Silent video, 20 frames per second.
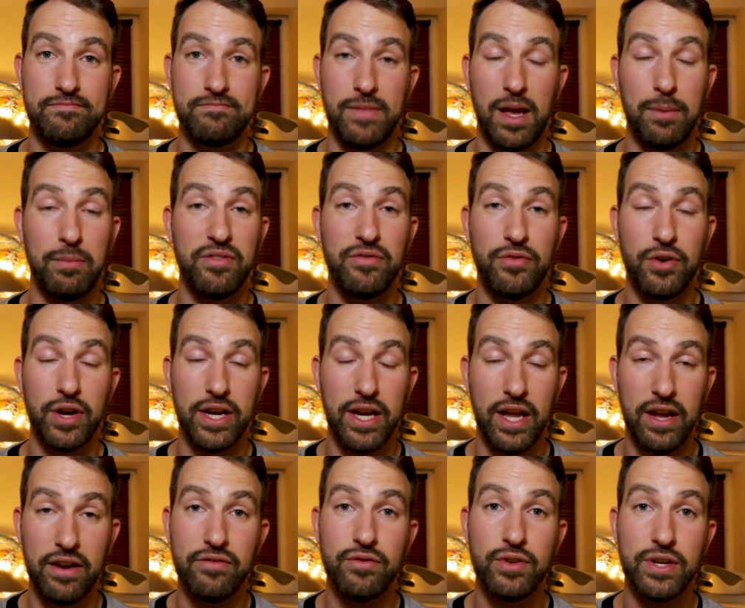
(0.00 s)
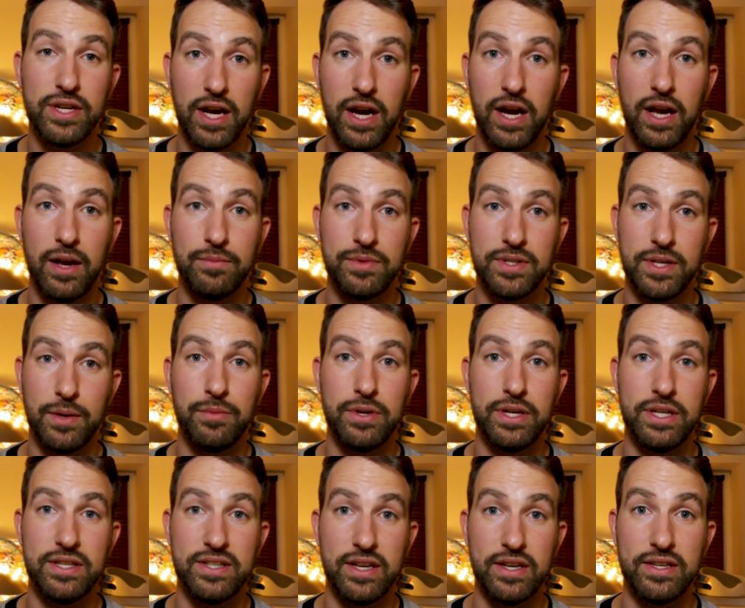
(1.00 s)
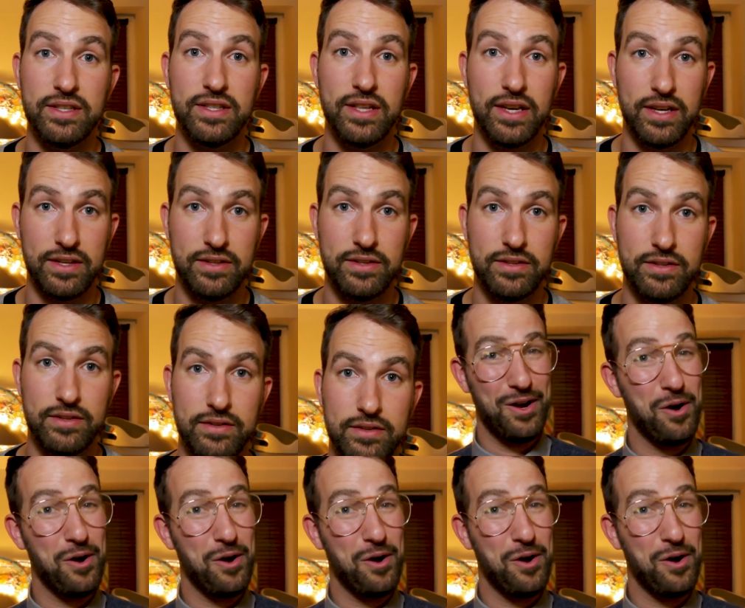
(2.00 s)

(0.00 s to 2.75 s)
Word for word: I'm afraid every time somebody says this.